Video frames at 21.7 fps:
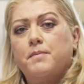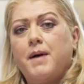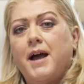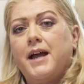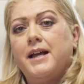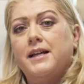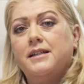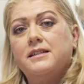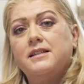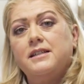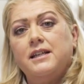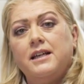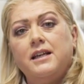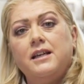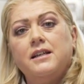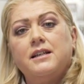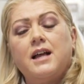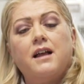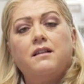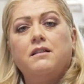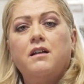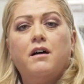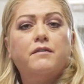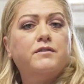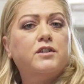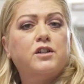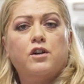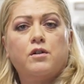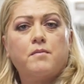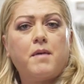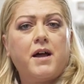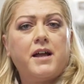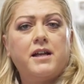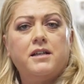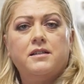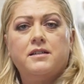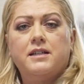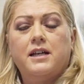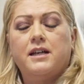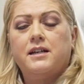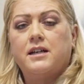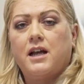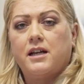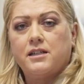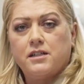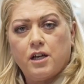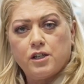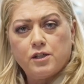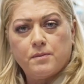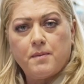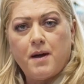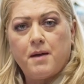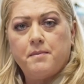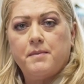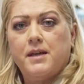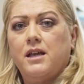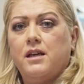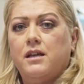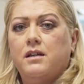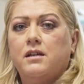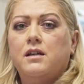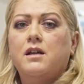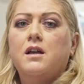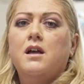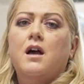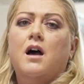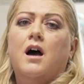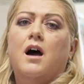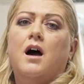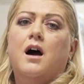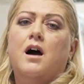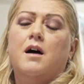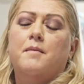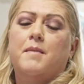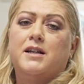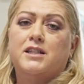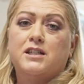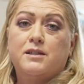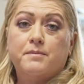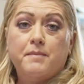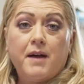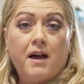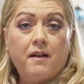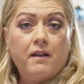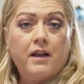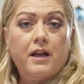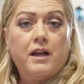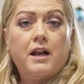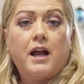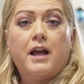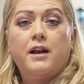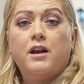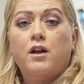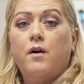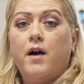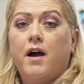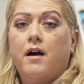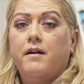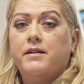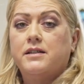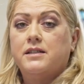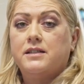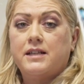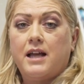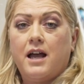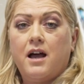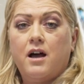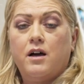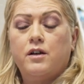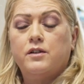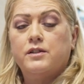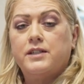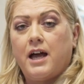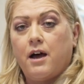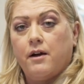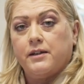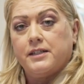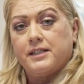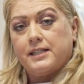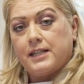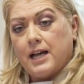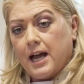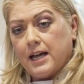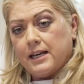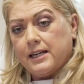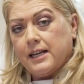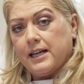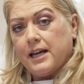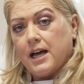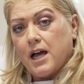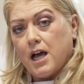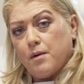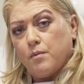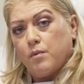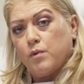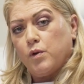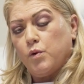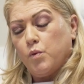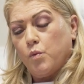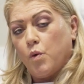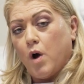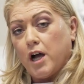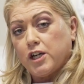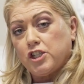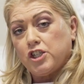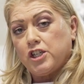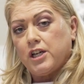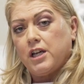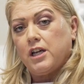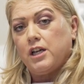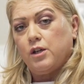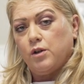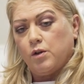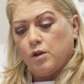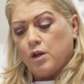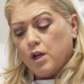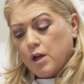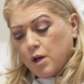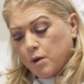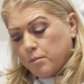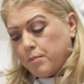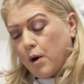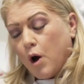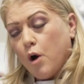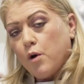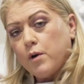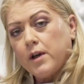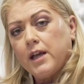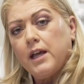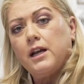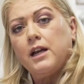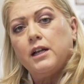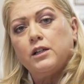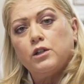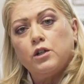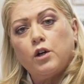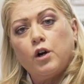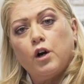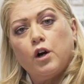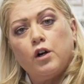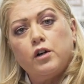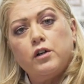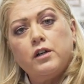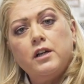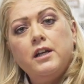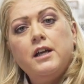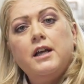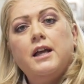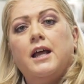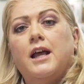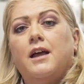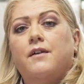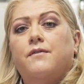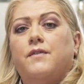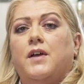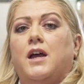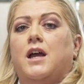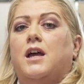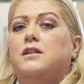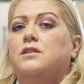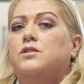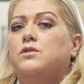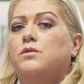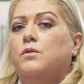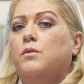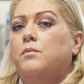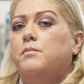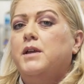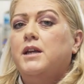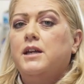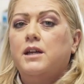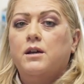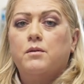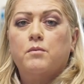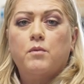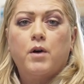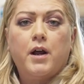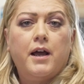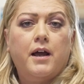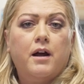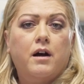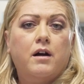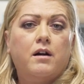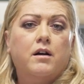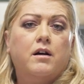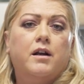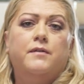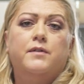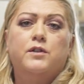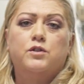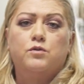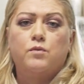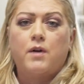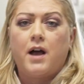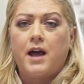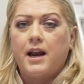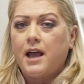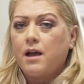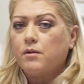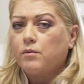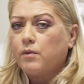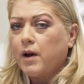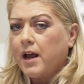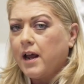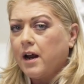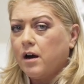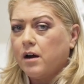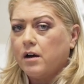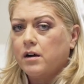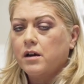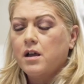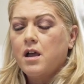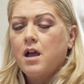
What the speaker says: by instinct. I love to cook by instinct. I touch my meat, I smell it, I know how it sounds, how it's tightening up. You watch it, you poke it and learn if it's medium rare, if it's right at rare,